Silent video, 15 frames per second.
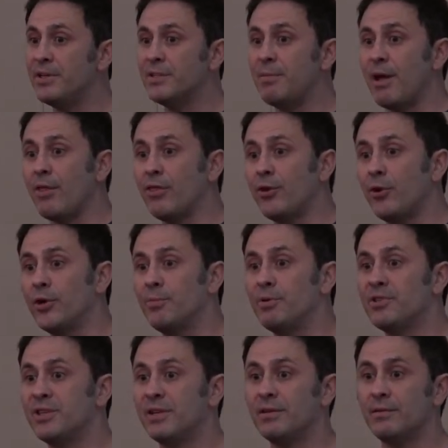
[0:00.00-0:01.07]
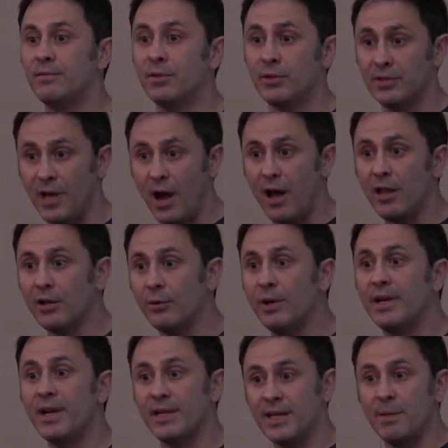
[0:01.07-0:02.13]
is about 30% to
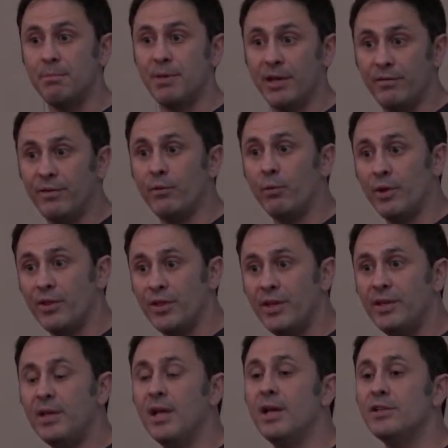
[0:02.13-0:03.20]
tolerate and get benefit with it.